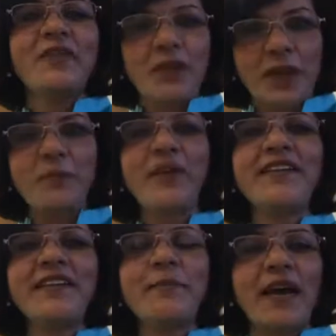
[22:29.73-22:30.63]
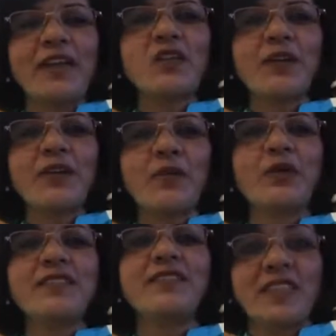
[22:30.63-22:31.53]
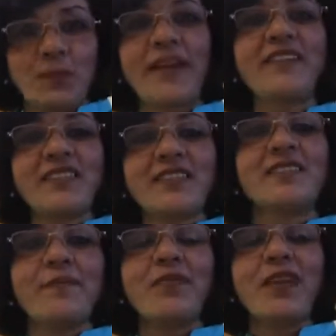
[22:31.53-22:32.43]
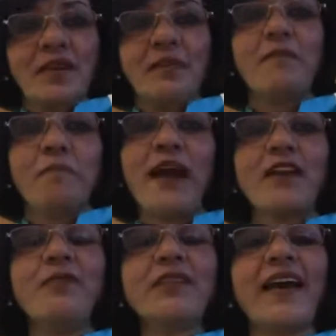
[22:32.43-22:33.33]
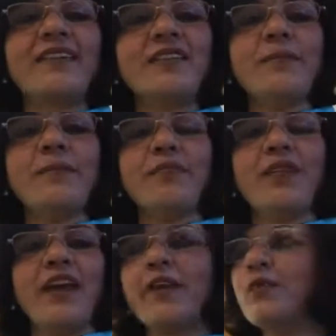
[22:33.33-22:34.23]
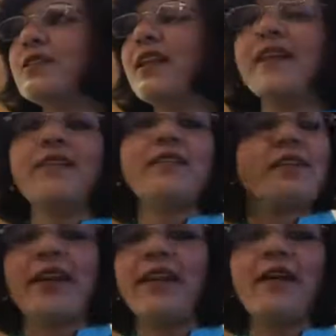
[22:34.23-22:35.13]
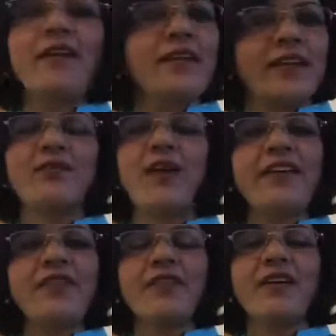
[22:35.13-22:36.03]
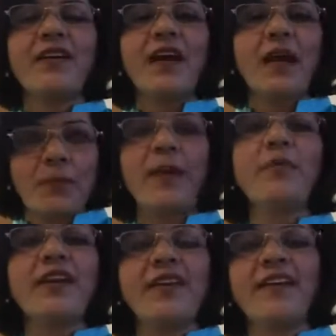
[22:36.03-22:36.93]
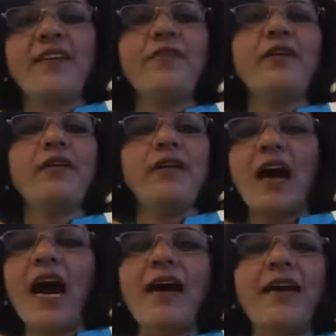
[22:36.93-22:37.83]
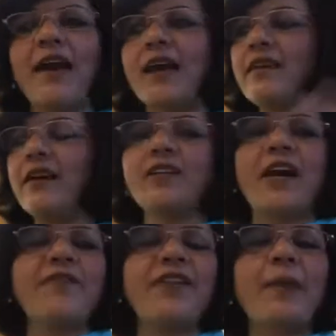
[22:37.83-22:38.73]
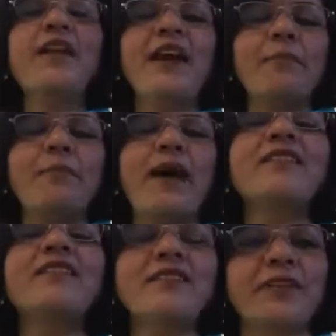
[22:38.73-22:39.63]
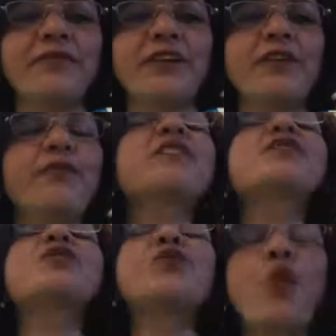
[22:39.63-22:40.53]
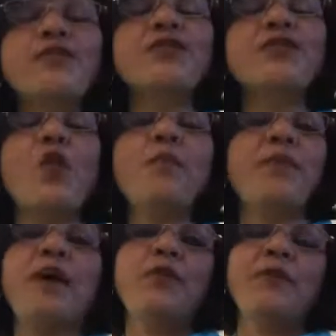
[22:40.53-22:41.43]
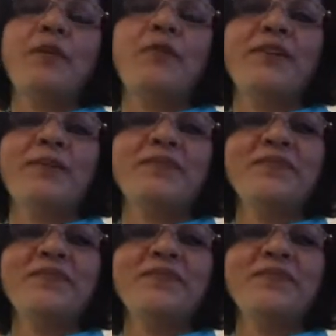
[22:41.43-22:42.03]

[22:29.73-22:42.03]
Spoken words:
for completing the management course despite his battle with cancer. It was like Reena, his wife, and primary caregiver, I, and the entire family had bagged the certificate. We are so, so proud of my brother.